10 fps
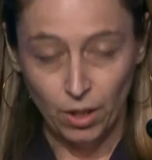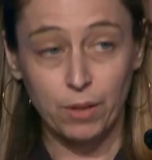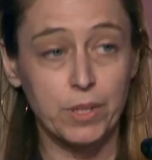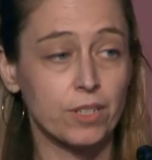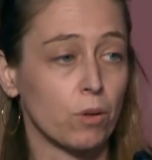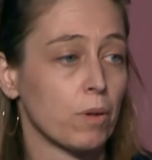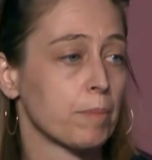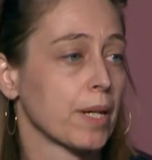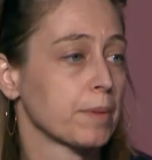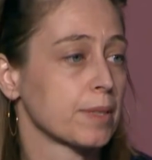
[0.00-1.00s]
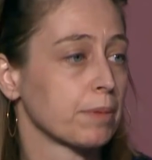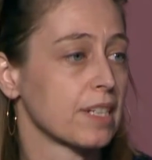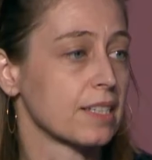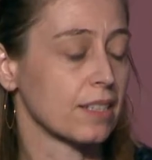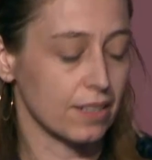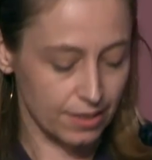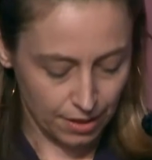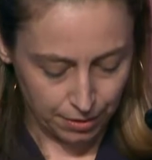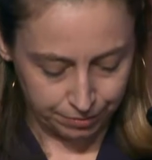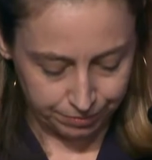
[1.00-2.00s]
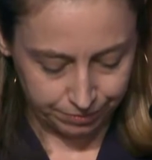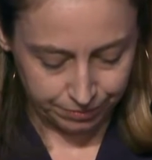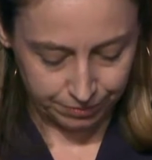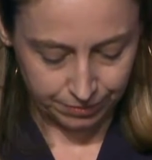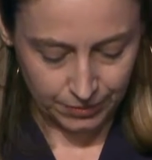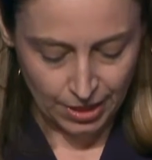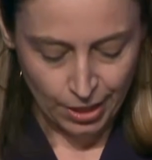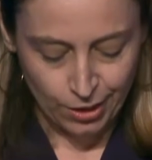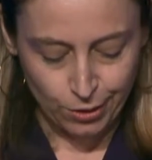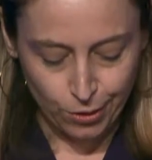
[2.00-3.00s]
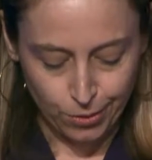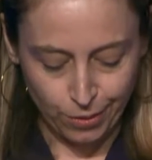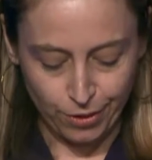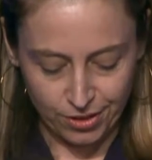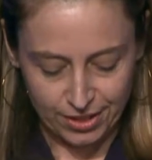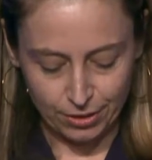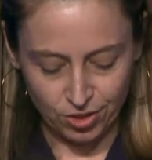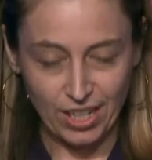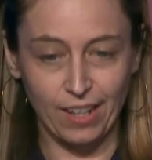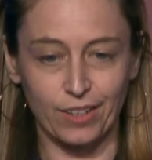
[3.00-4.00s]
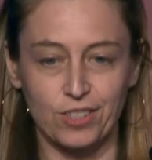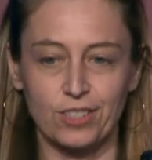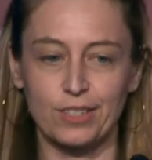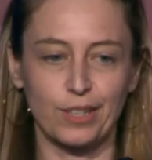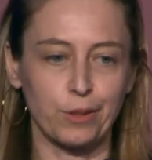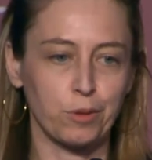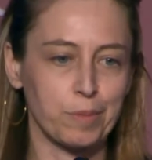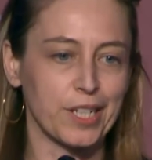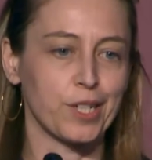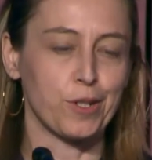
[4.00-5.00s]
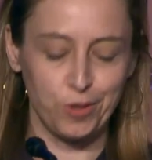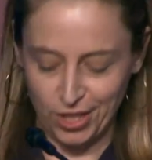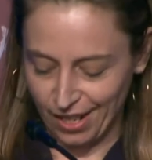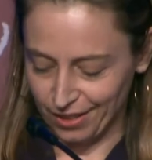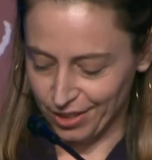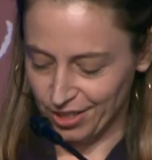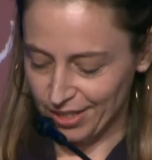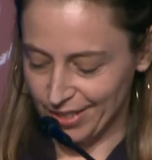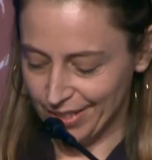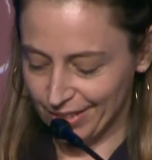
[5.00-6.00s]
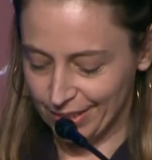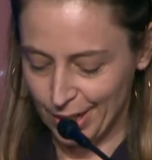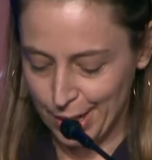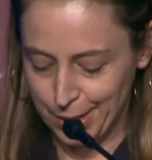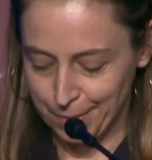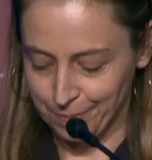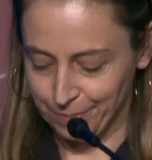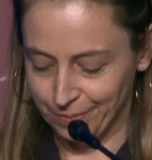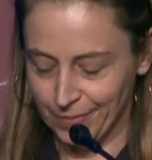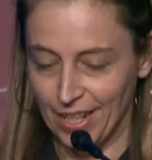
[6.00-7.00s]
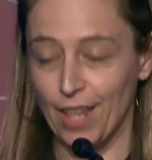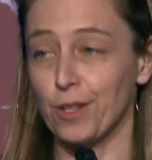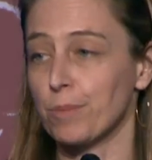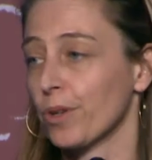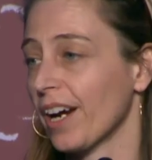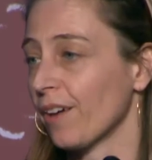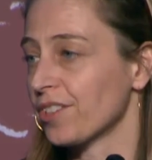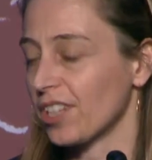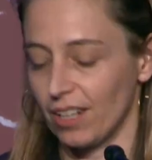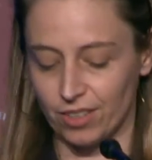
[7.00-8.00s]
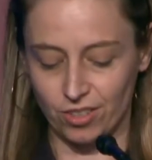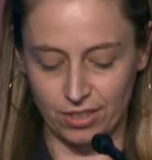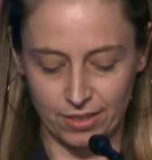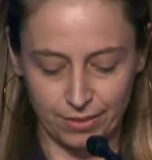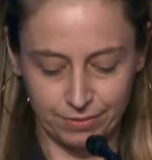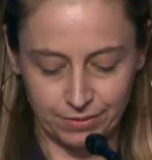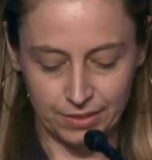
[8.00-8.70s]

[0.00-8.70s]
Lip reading: And we don't want babies placed in the sun. So there are still challenges, and there will be new challenges, and there are more health challenges.